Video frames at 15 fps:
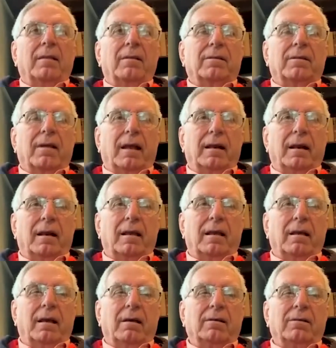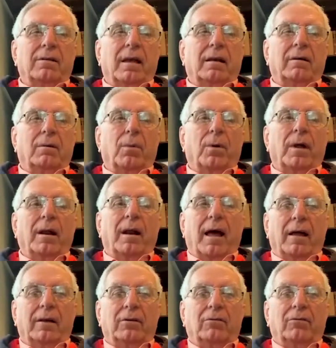And secondly is that we're
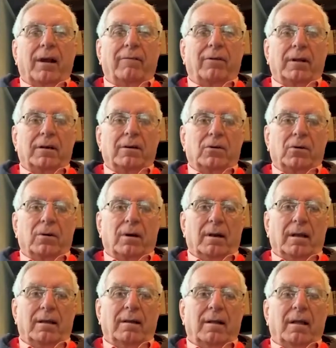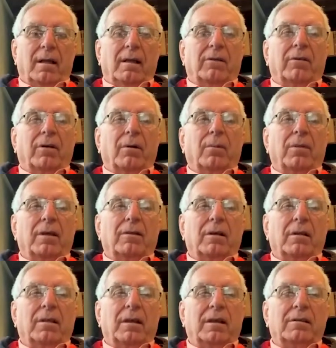allowed to travel internally. So
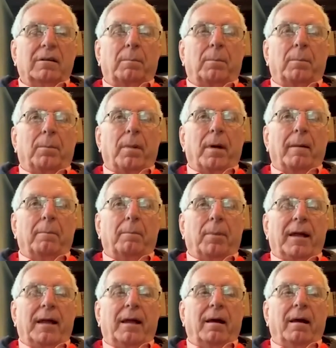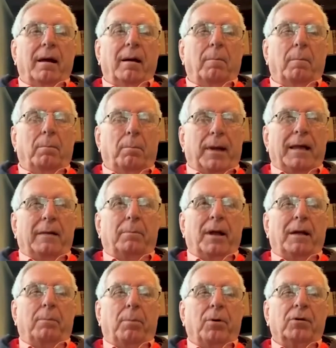there's a
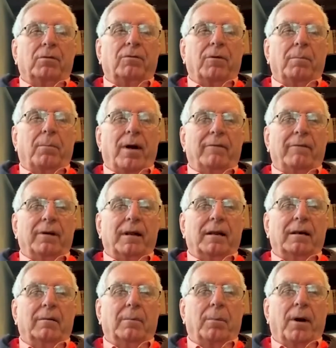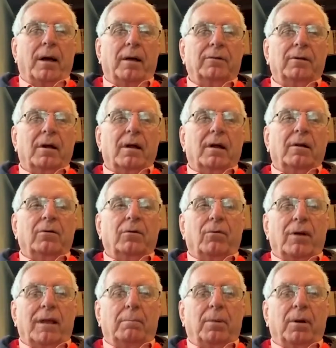big push from private enterprise
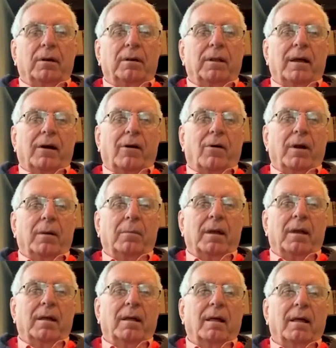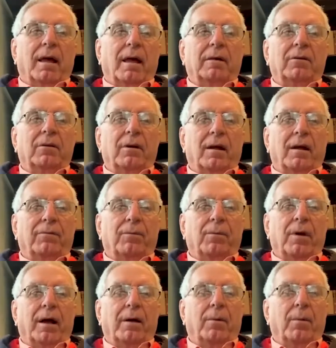to rebuild the economy. And, you know,
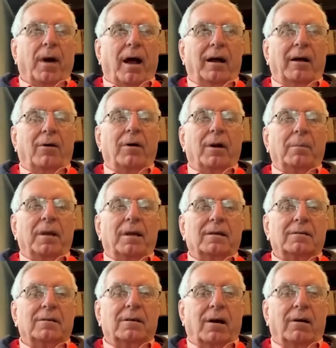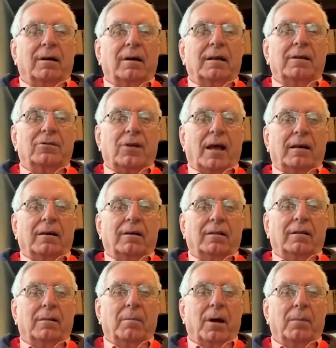if, our economy is totally
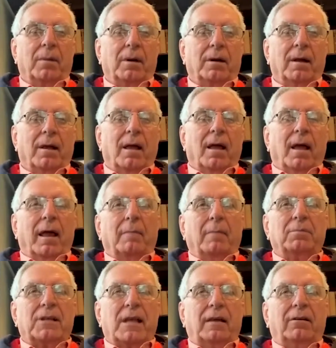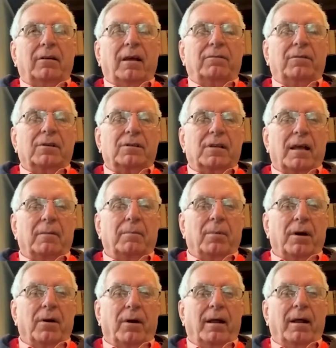shattered at the moment. And I'm sad to have to say,
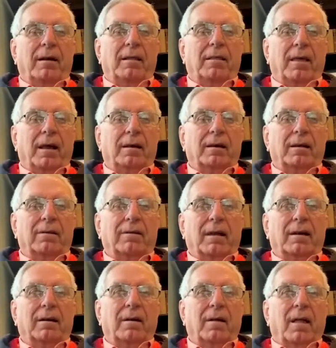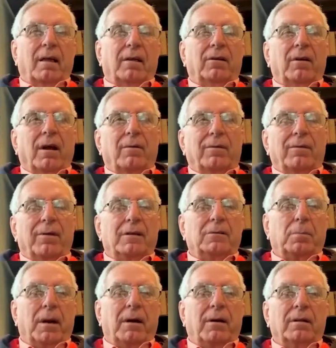but not only that, is that, you know, we've
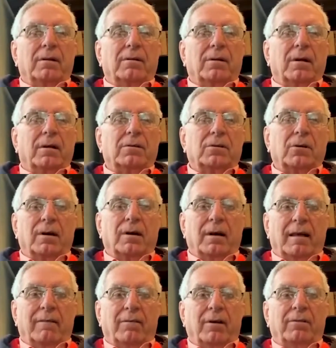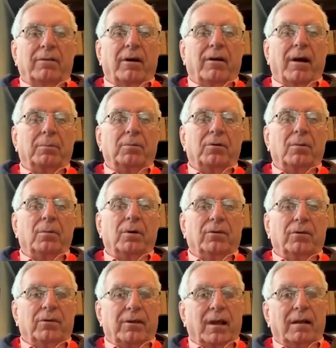experienced a certain level of corruption,
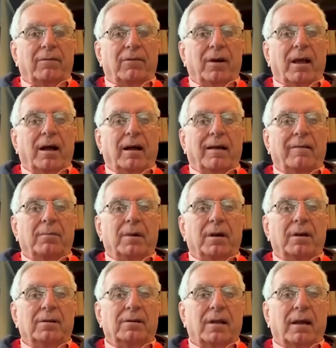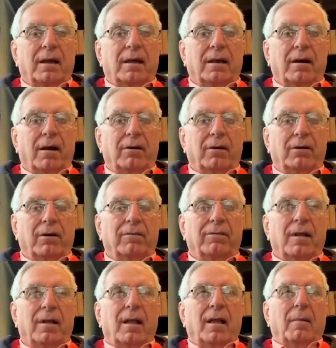which thankfully our government is taking note
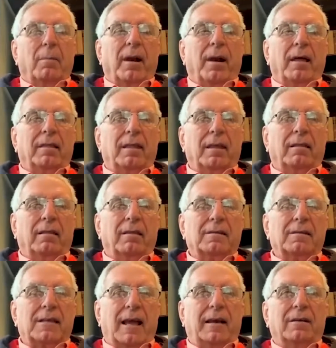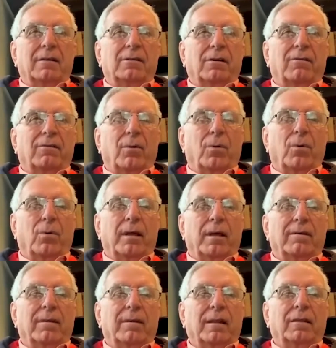of. But I think the sadness of it all
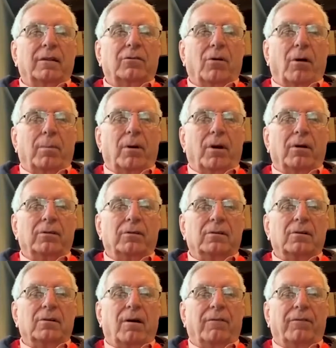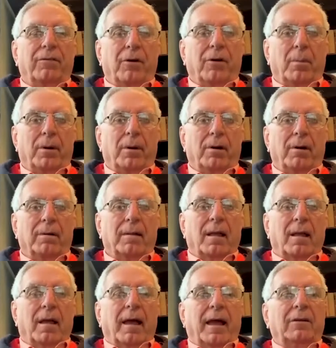is that the job losses are phenomenal.